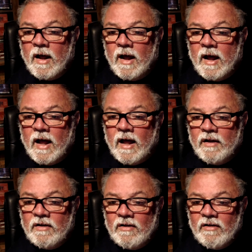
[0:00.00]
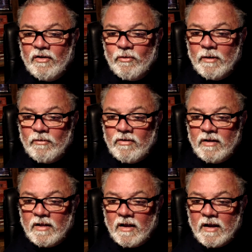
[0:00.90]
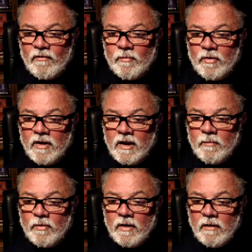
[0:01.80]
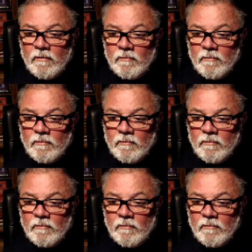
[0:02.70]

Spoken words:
And who else do you think, everybody? Anybody?